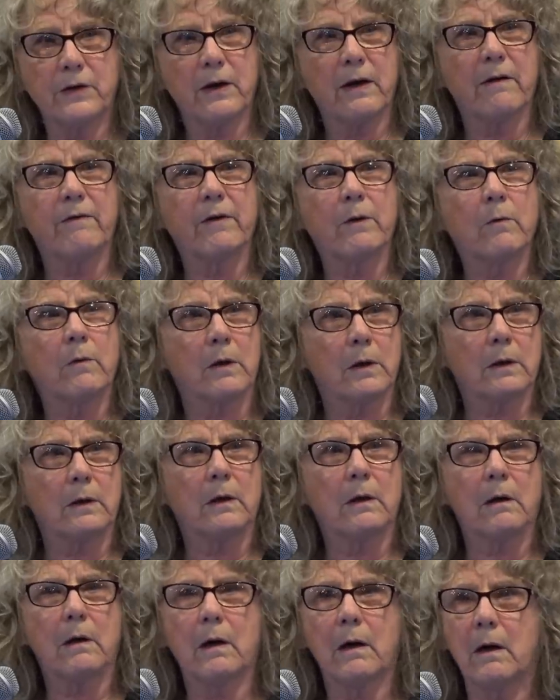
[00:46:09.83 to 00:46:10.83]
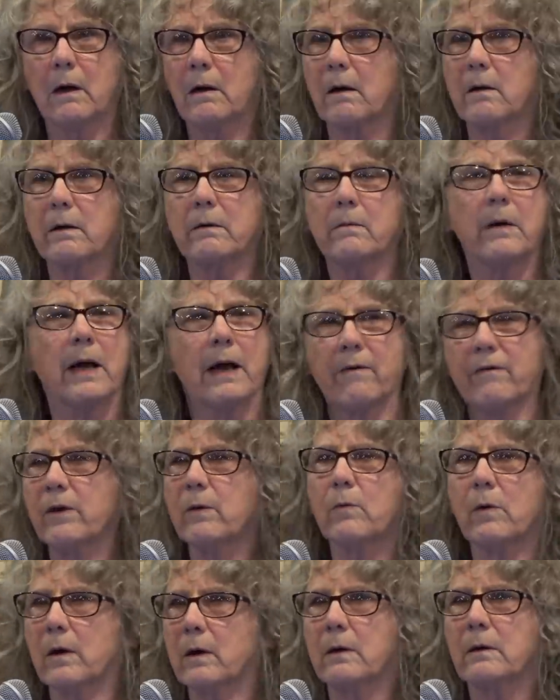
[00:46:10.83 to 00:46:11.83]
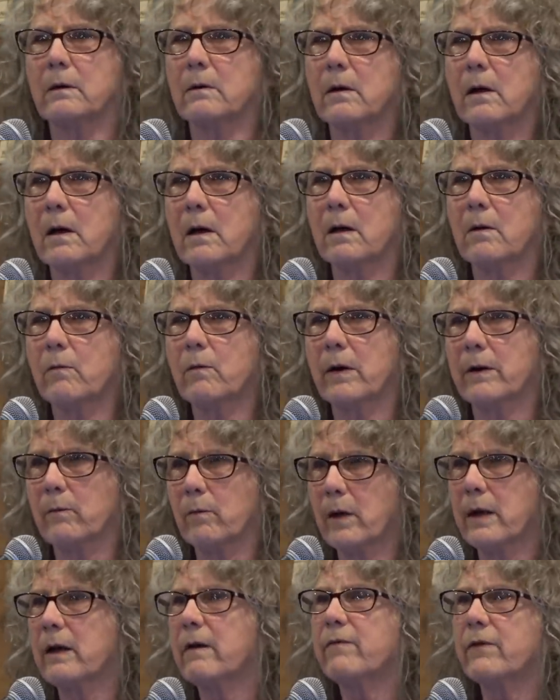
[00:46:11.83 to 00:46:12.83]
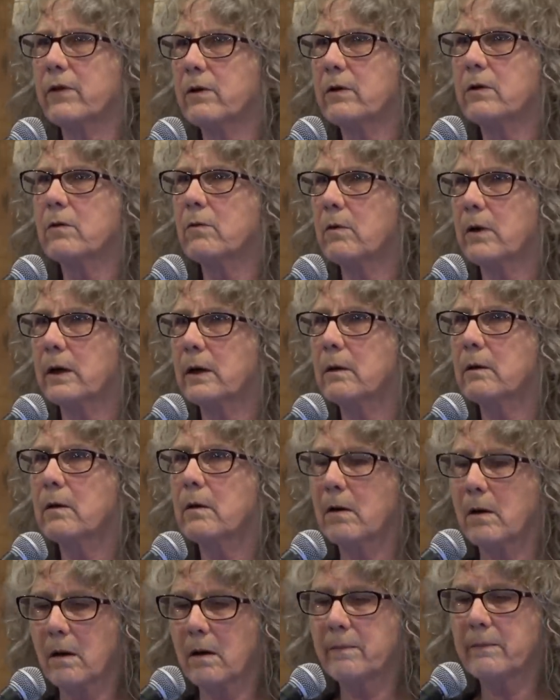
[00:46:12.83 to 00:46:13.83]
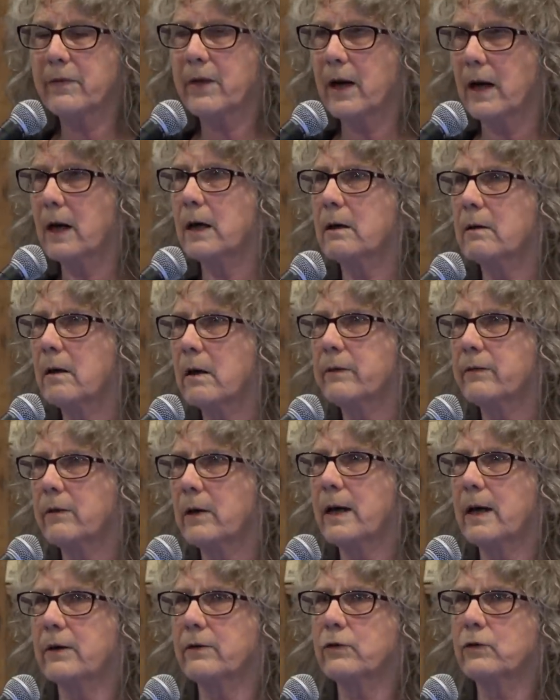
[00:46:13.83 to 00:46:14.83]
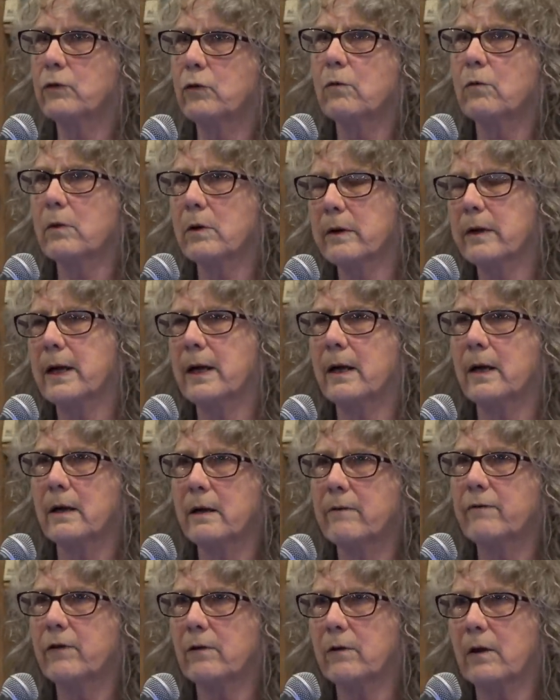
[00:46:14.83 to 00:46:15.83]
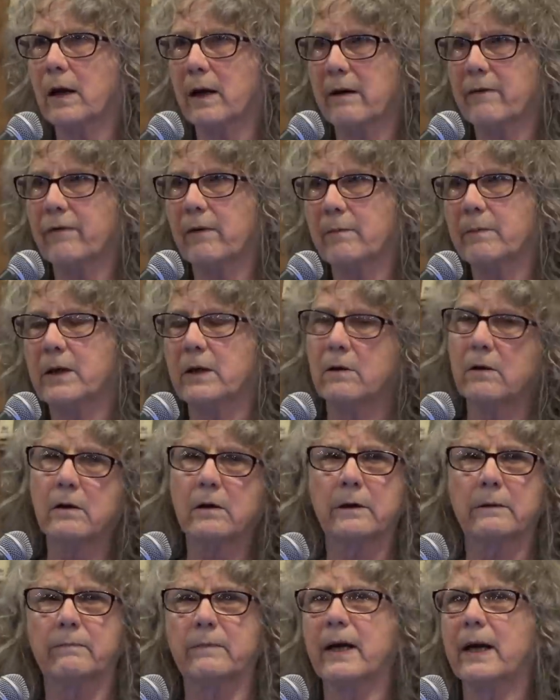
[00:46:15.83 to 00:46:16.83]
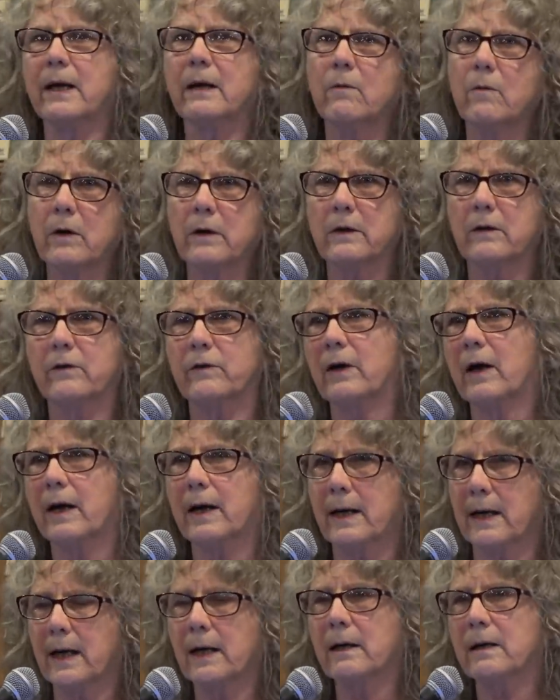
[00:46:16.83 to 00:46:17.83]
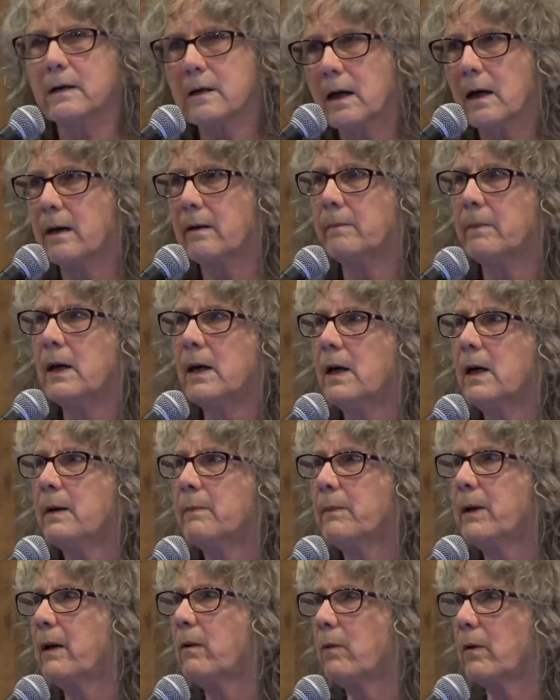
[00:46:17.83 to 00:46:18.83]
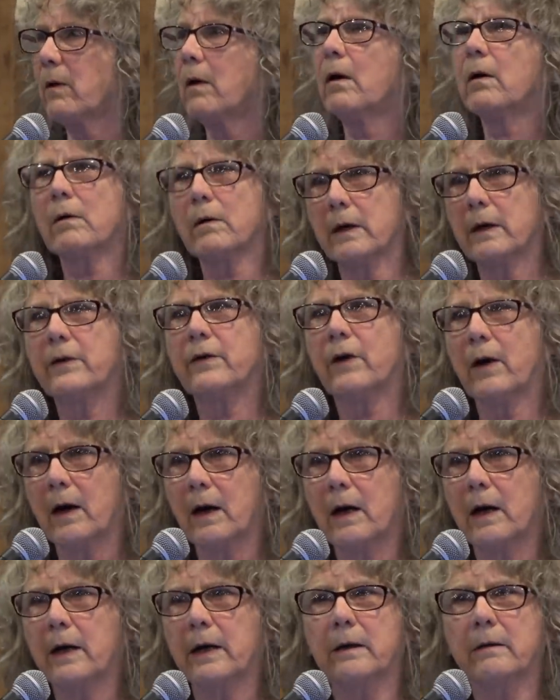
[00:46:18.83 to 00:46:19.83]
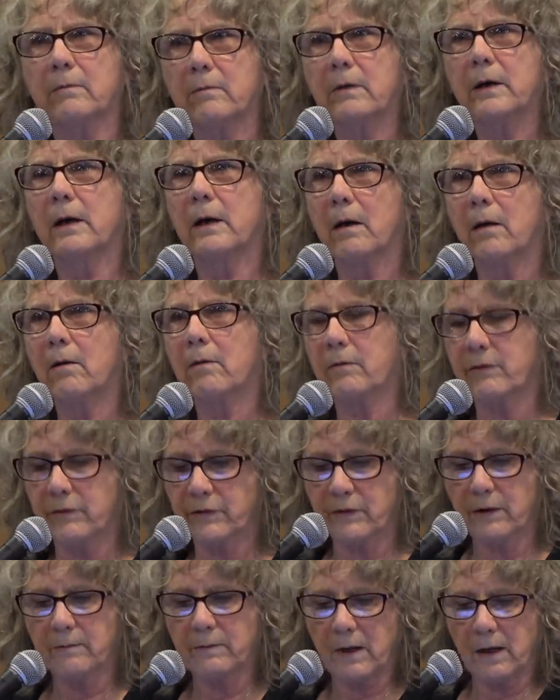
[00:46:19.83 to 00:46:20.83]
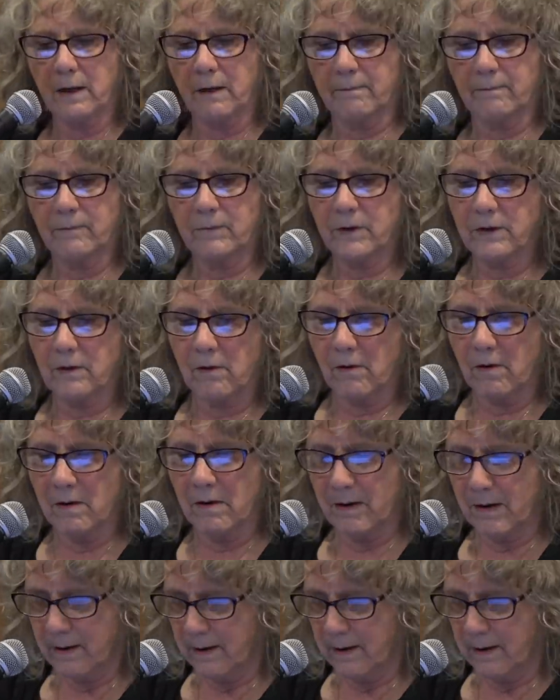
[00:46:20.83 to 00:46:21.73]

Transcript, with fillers: to everyone, uh, everyone, uh, wh whatever they're doing. Um, that at, at, toward the end of your life, I mean, you could anyone could die at any time, but we're all going to die, you know, sometime. So